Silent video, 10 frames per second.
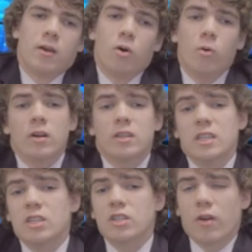Or is
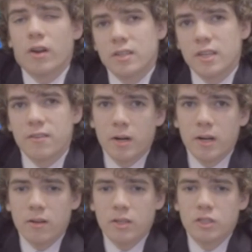he just trying to save
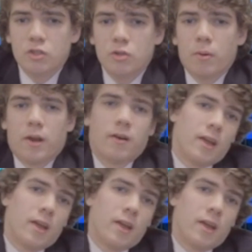money on his shoe brand,